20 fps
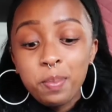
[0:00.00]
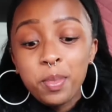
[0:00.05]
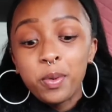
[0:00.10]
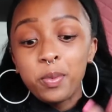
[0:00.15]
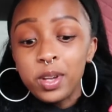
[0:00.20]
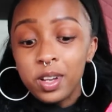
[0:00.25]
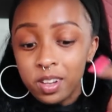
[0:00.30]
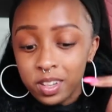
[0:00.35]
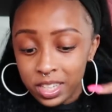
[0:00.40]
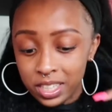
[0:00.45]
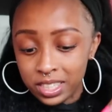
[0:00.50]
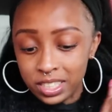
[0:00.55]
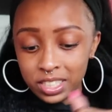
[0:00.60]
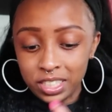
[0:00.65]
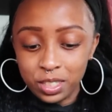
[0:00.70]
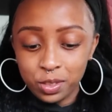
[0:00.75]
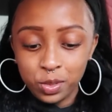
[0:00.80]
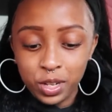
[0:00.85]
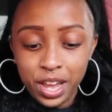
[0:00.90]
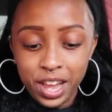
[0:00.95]
But we're gonna get to
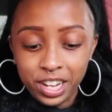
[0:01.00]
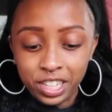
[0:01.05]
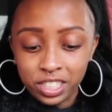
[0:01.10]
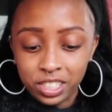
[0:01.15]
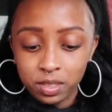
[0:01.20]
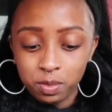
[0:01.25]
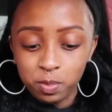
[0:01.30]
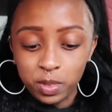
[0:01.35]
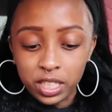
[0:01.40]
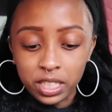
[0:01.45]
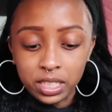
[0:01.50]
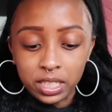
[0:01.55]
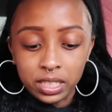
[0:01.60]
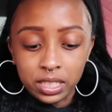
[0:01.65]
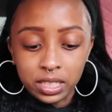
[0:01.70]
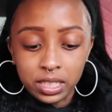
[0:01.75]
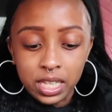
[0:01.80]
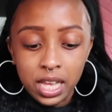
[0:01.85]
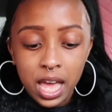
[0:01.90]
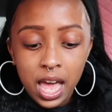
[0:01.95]
this reaction
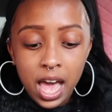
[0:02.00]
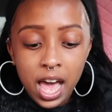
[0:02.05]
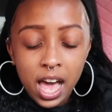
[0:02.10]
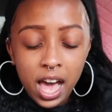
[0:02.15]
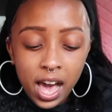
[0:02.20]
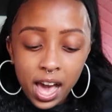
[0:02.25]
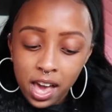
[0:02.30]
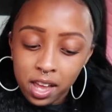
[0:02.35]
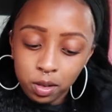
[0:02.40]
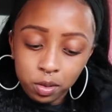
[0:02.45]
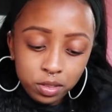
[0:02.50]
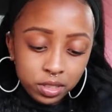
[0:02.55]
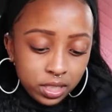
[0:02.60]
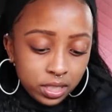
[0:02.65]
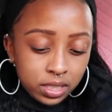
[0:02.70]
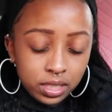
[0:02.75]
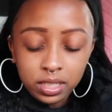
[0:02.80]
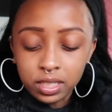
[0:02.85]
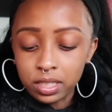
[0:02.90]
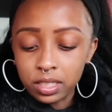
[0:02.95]
because I don't
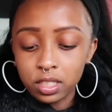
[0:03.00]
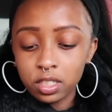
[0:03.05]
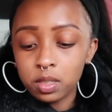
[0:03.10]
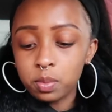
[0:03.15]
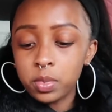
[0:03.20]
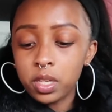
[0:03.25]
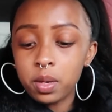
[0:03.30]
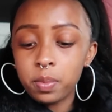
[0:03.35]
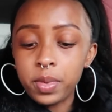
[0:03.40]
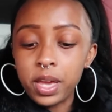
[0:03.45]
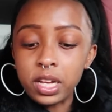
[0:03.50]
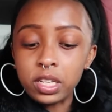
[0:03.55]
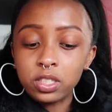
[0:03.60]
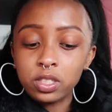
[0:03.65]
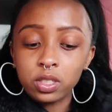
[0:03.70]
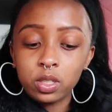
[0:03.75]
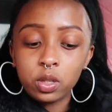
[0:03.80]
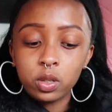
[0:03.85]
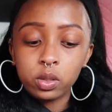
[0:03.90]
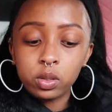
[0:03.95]
think this is gonna be a bad
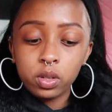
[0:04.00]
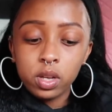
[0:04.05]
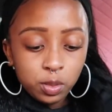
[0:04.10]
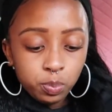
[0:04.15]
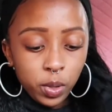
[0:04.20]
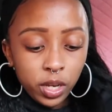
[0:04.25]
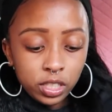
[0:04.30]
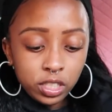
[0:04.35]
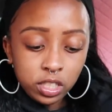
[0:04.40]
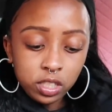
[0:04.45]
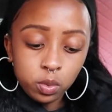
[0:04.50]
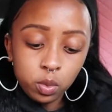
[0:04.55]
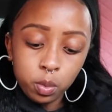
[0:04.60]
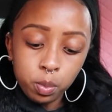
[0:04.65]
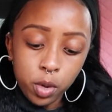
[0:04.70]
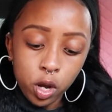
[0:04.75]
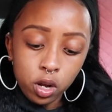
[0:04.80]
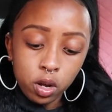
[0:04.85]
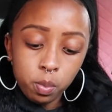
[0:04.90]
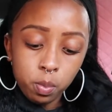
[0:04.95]
song, especially with
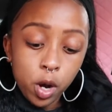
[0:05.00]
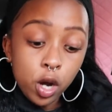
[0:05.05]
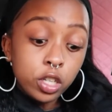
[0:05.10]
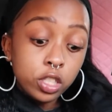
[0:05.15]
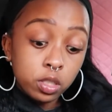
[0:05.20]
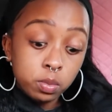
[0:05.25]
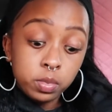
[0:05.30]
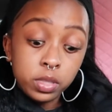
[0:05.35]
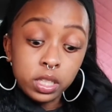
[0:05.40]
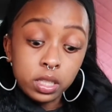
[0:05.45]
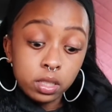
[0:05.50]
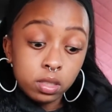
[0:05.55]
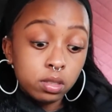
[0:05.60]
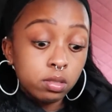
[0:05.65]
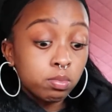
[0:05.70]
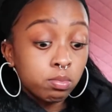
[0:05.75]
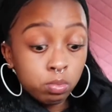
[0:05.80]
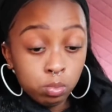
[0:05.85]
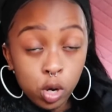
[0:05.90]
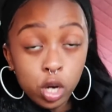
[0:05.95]
Marching being
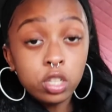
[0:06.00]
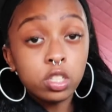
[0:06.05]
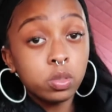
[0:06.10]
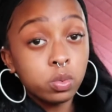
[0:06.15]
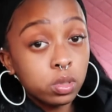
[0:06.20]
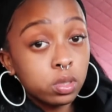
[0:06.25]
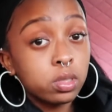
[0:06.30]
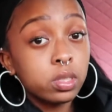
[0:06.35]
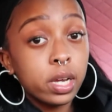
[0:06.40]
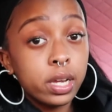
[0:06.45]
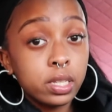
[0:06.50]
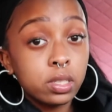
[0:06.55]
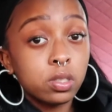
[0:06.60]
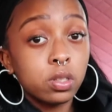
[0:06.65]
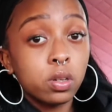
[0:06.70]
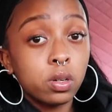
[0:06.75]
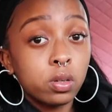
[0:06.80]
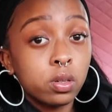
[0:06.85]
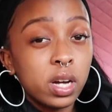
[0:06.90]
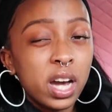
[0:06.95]
Marching was a tight
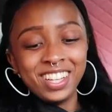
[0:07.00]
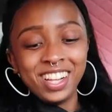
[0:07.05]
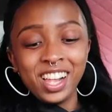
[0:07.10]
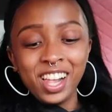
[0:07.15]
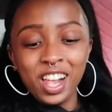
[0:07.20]
song.